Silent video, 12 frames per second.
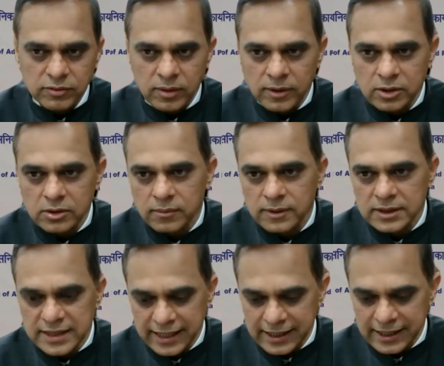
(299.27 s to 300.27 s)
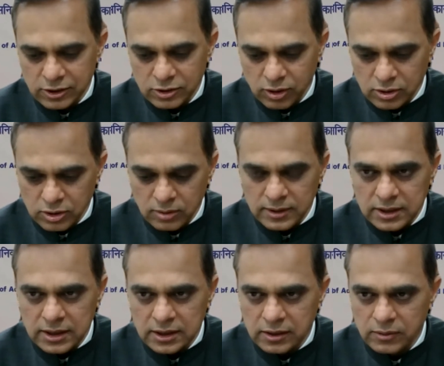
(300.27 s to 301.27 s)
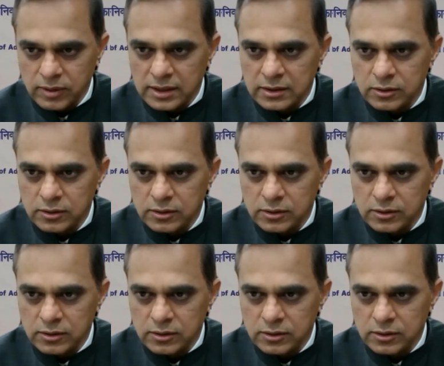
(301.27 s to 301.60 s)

from October 2nd to October 31,